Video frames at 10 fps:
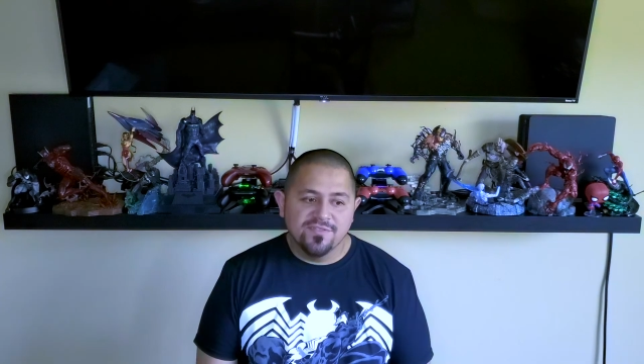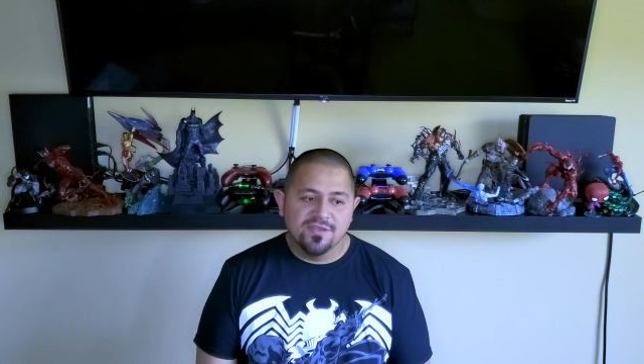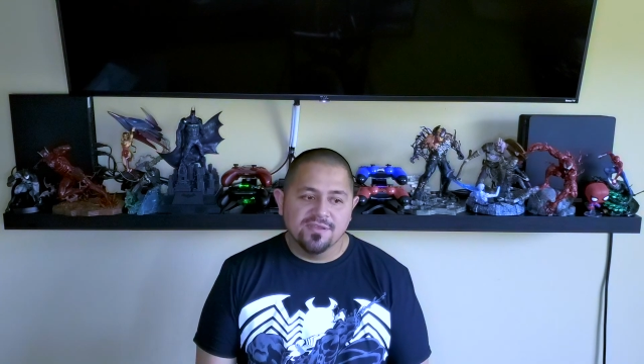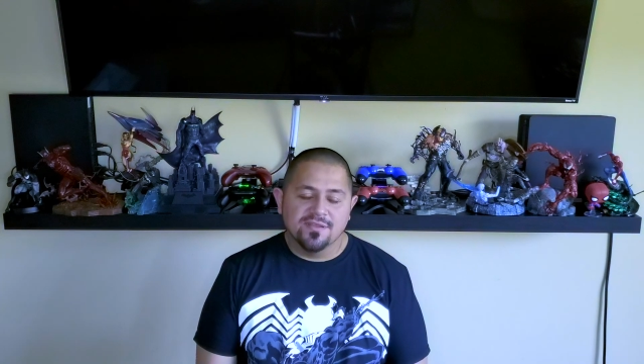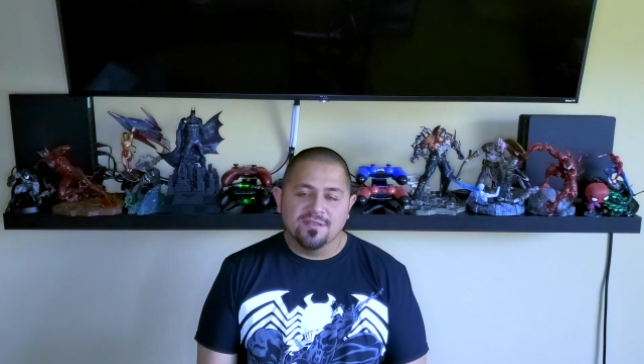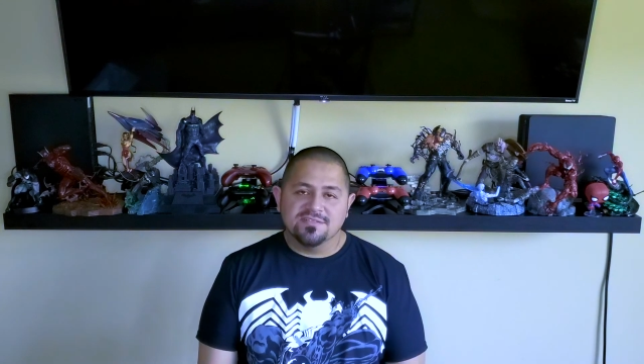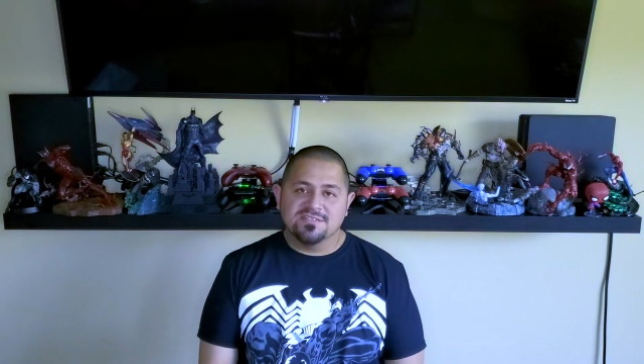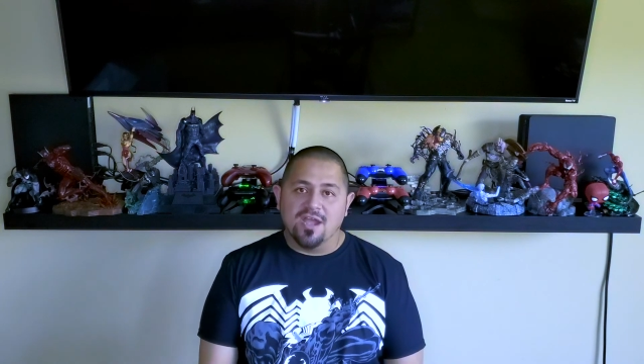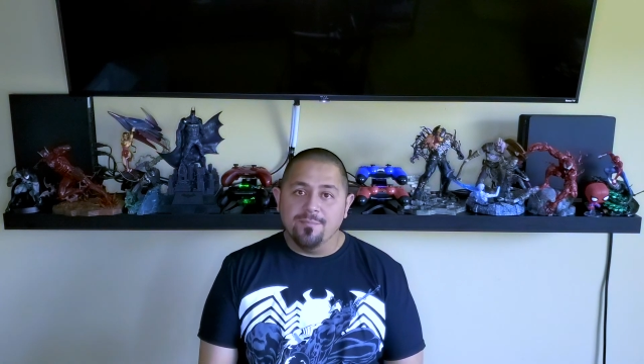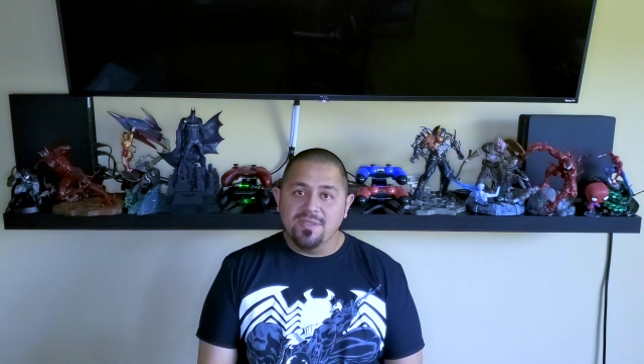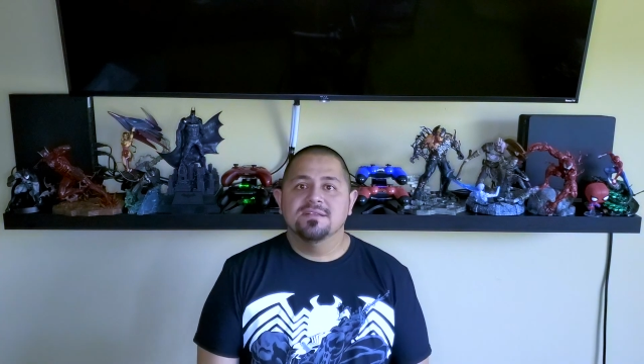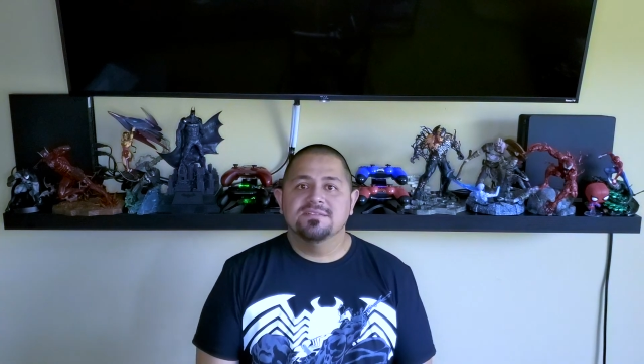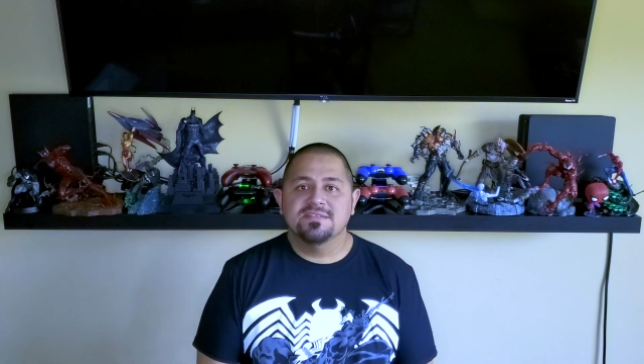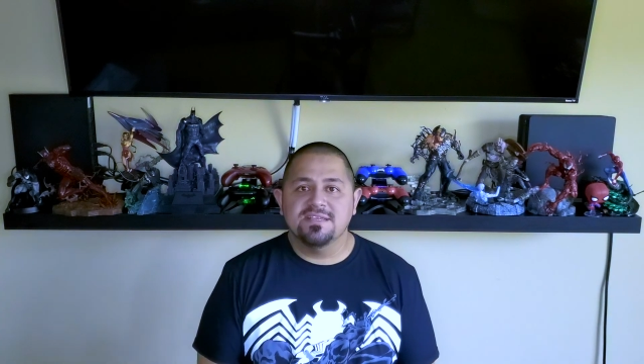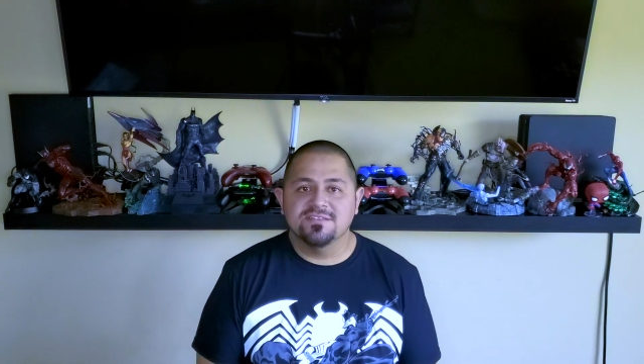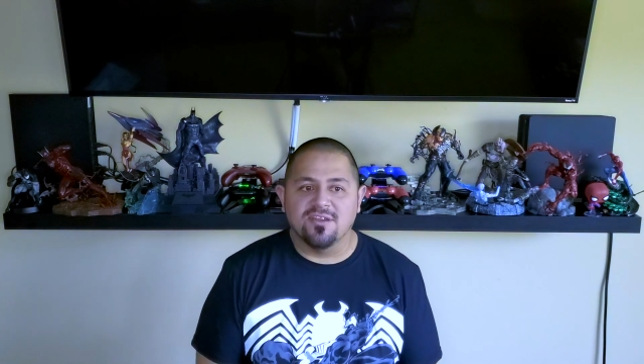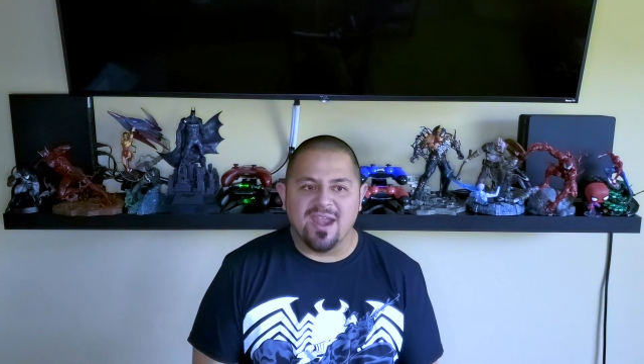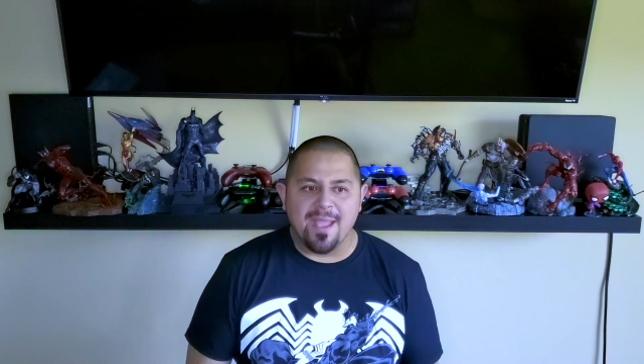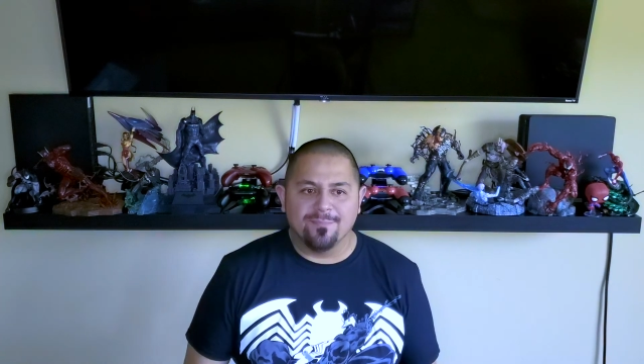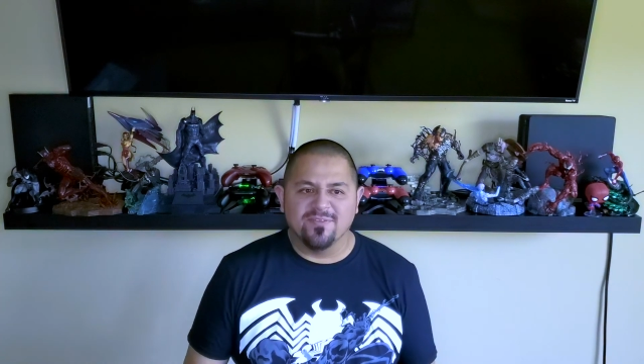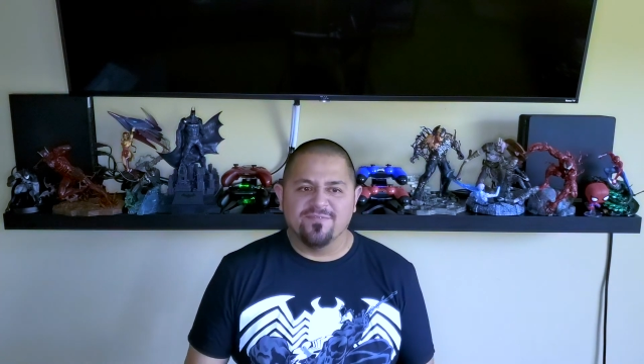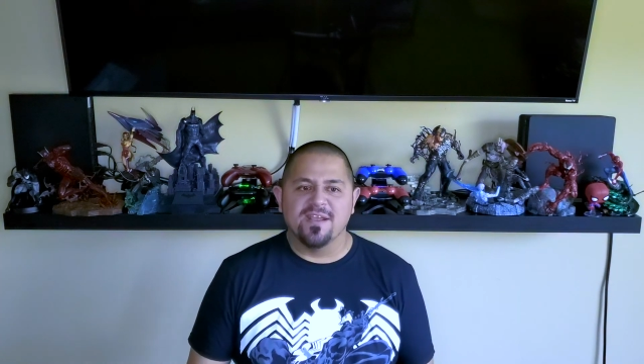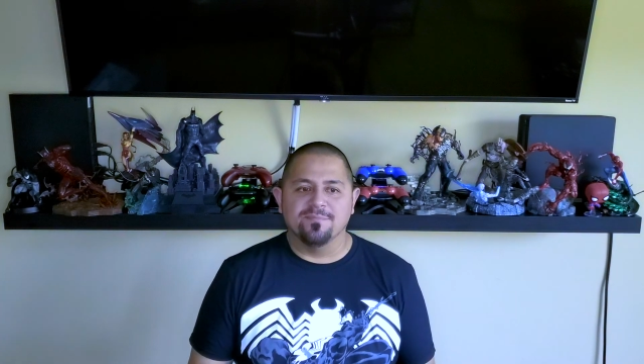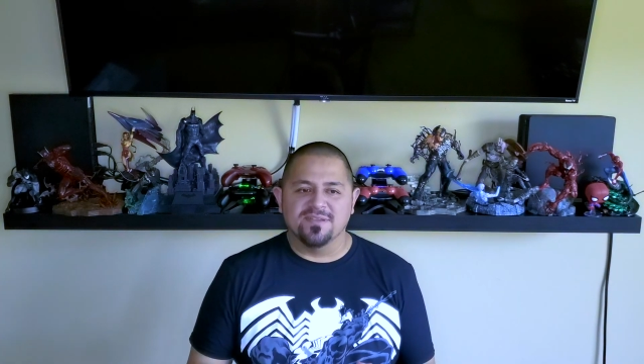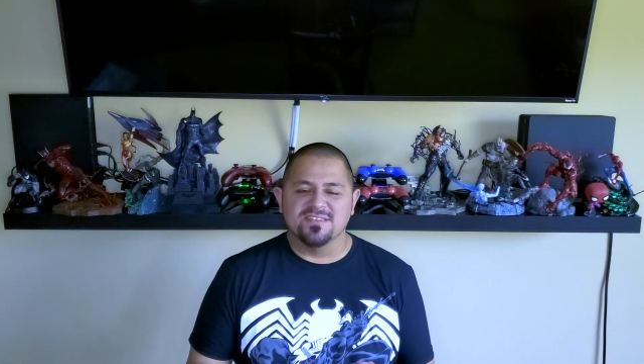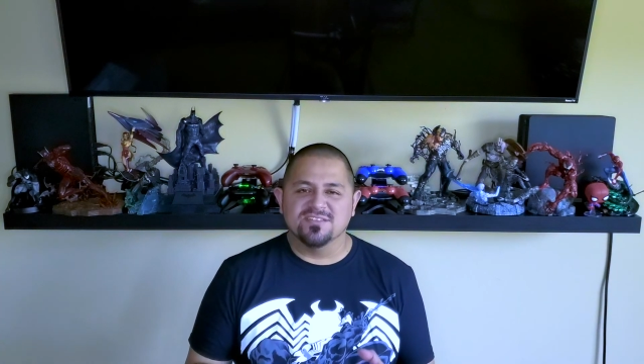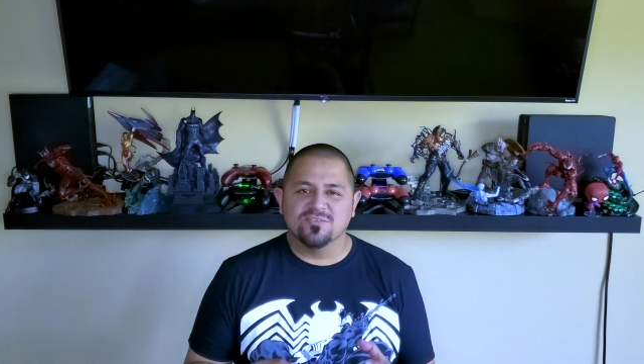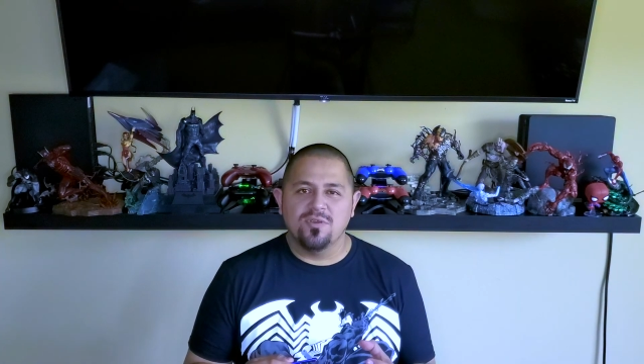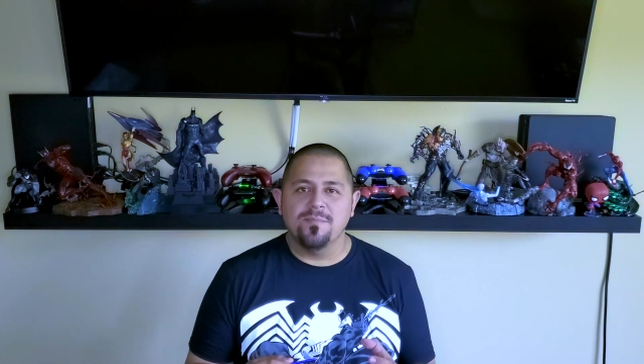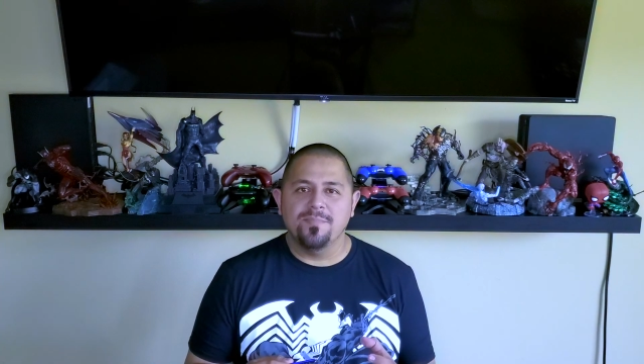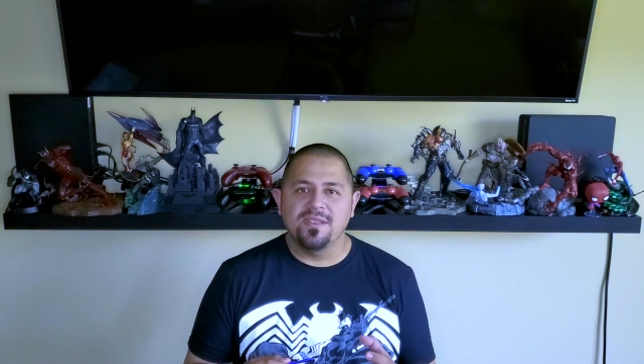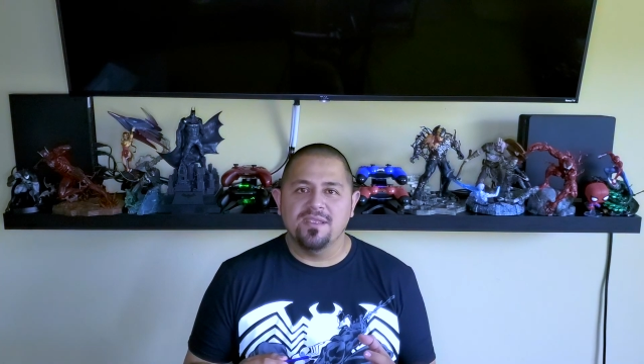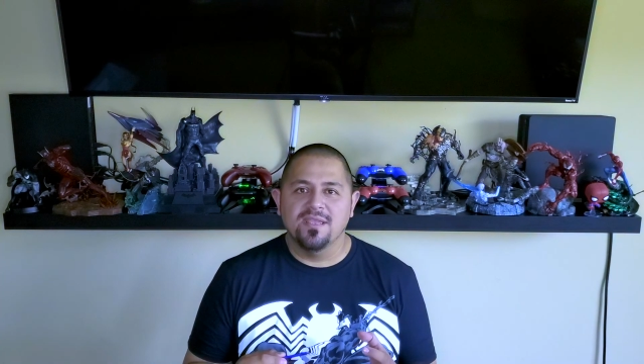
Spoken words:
The zombie scenes are amplified by this creepy